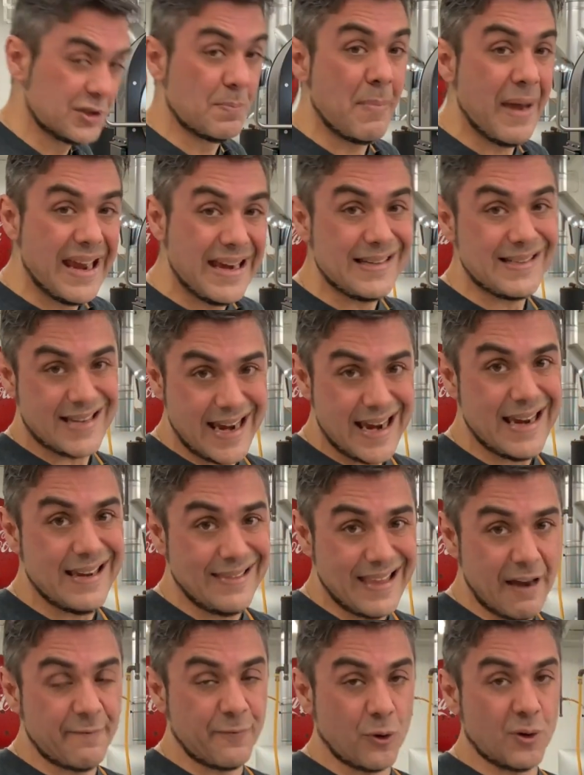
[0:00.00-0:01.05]
maintain
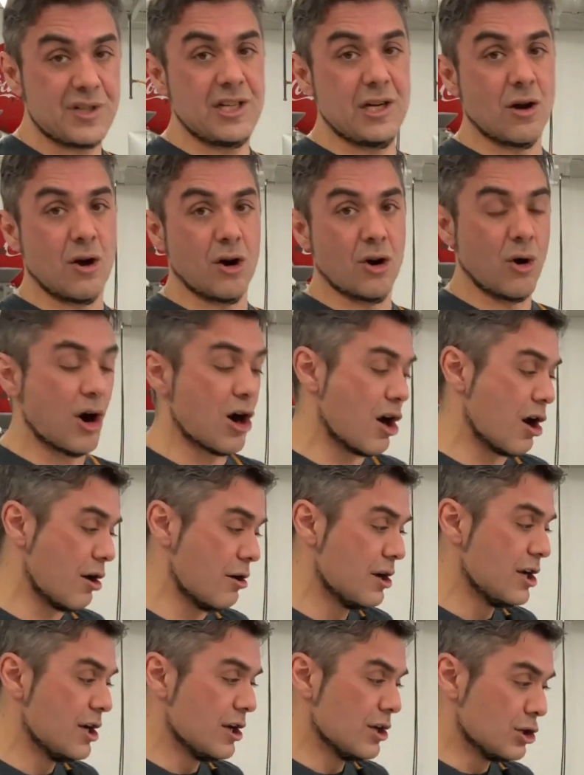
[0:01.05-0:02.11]
that 14 ROR
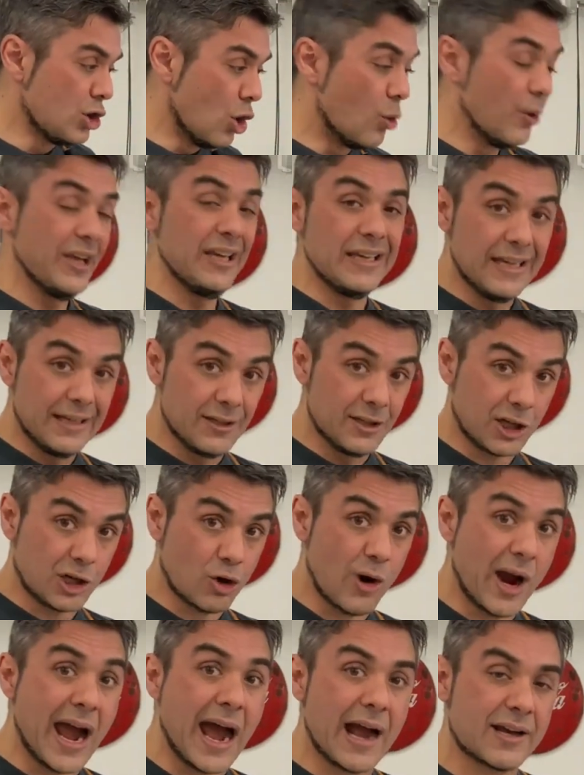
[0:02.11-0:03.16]
going into
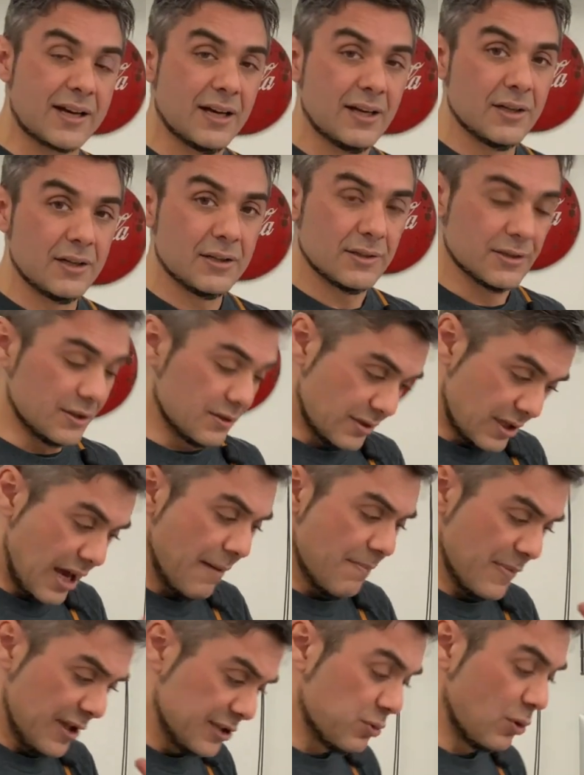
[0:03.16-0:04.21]
crack,
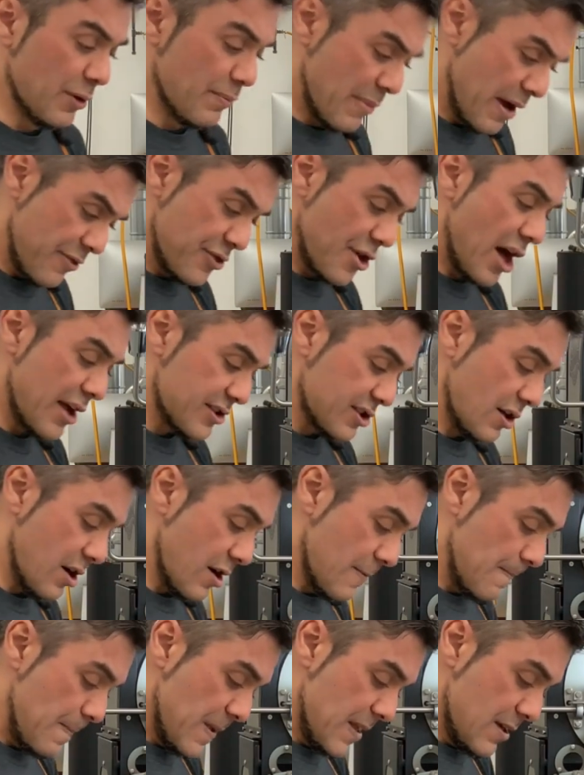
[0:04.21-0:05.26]
is what my thoughts are.
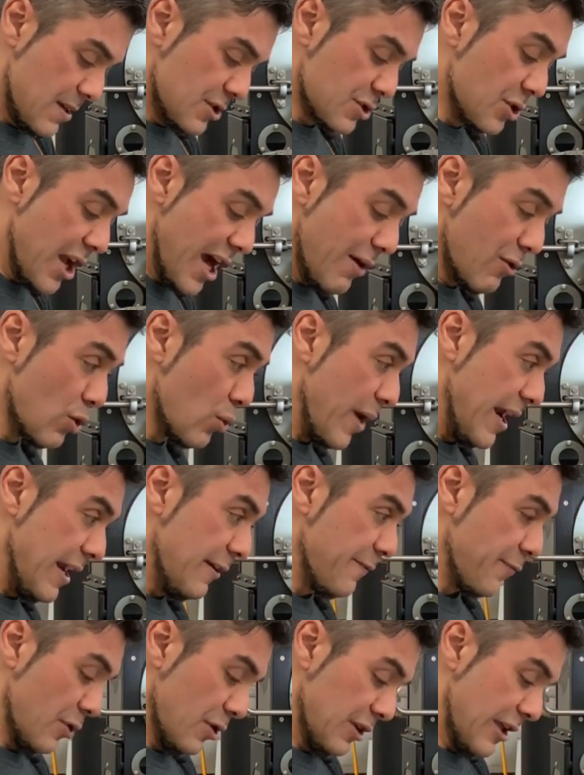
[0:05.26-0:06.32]
So now we're waiting
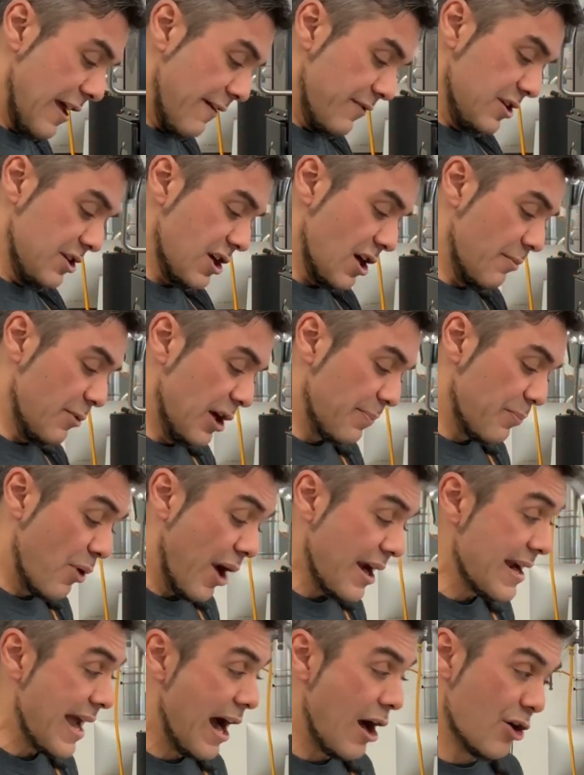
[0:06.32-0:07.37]
for 11 coming up
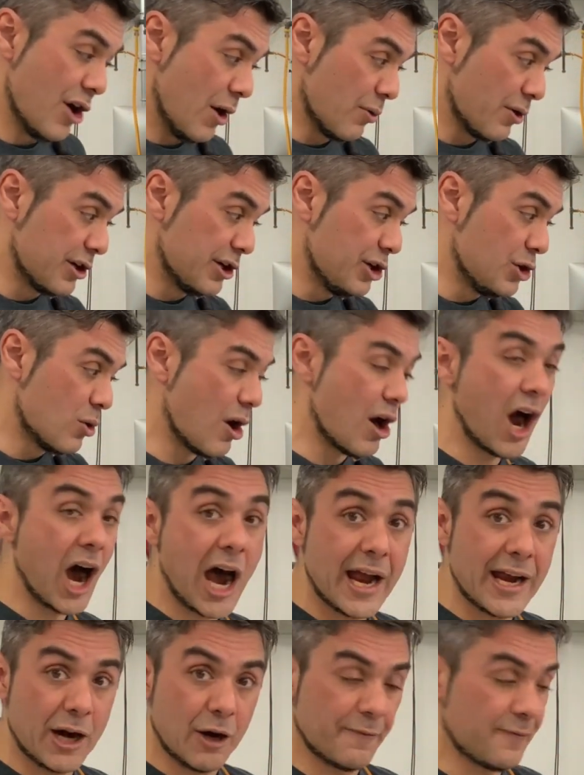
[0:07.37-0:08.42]
right now. Now we're going to do our
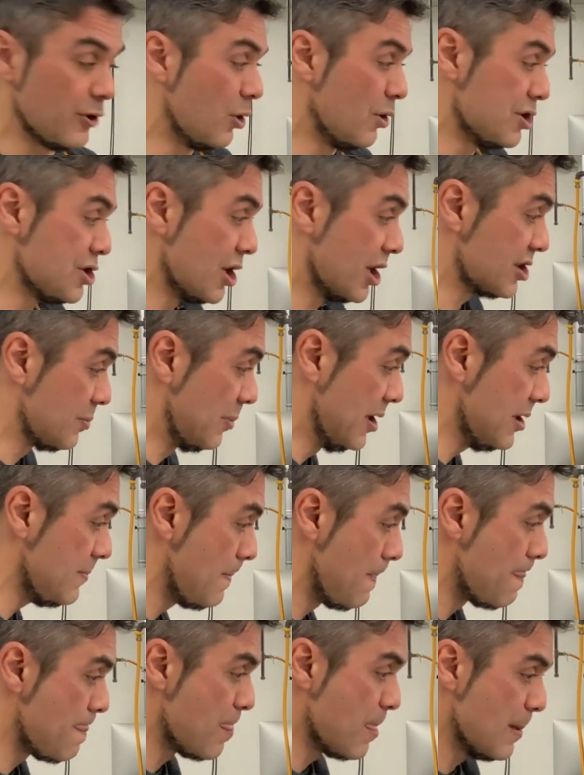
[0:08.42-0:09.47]
high airflow adjustment.
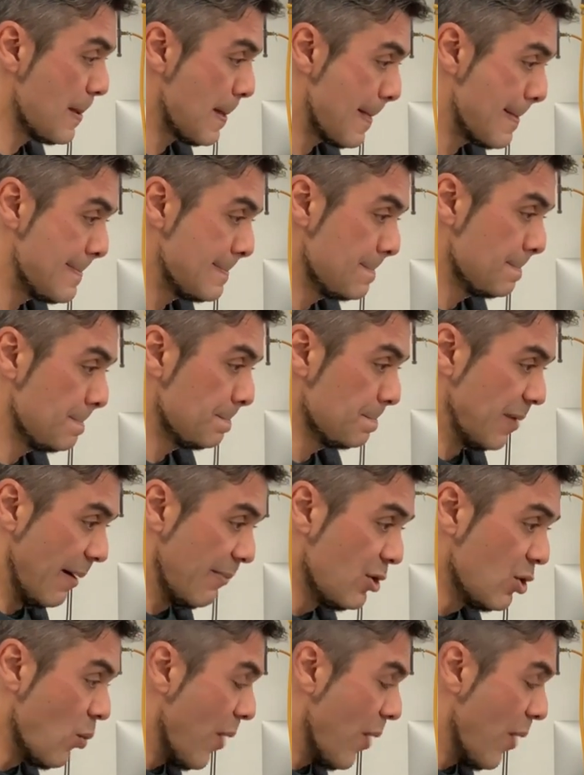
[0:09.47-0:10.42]
But I'm going to